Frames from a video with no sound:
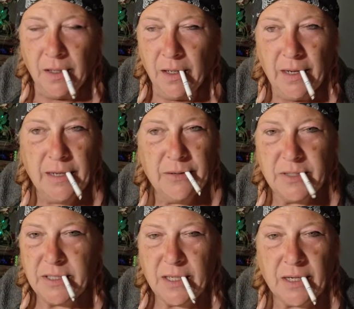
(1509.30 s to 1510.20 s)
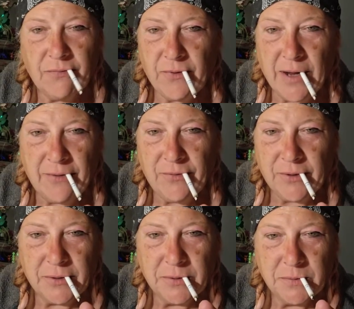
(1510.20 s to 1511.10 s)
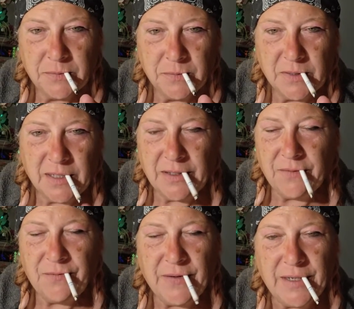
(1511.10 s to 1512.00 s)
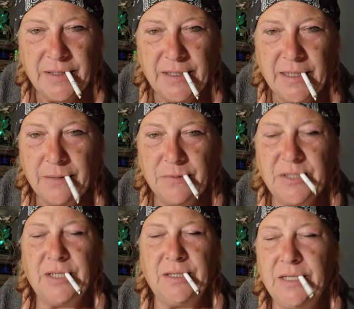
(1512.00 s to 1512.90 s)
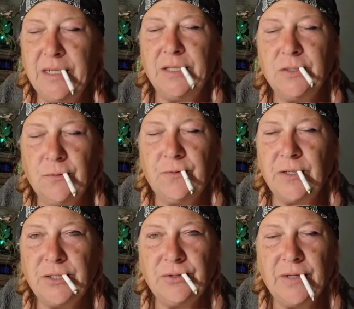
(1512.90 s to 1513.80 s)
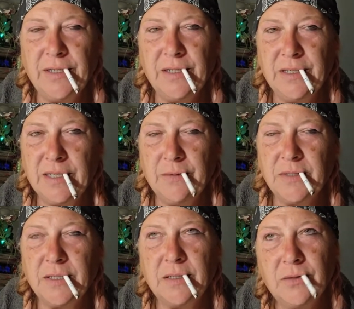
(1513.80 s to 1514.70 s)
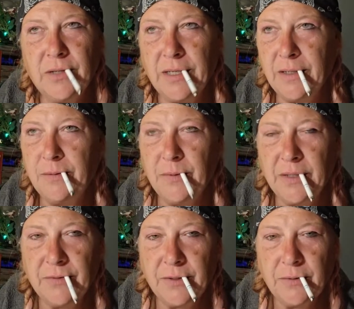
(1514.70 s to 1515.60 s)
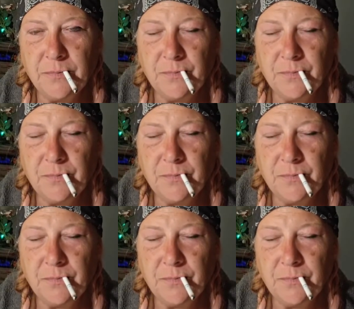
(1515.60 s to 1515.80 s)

It was like forever. And then finally, I was like getting so frustrated. Like I was like, okay, whatever.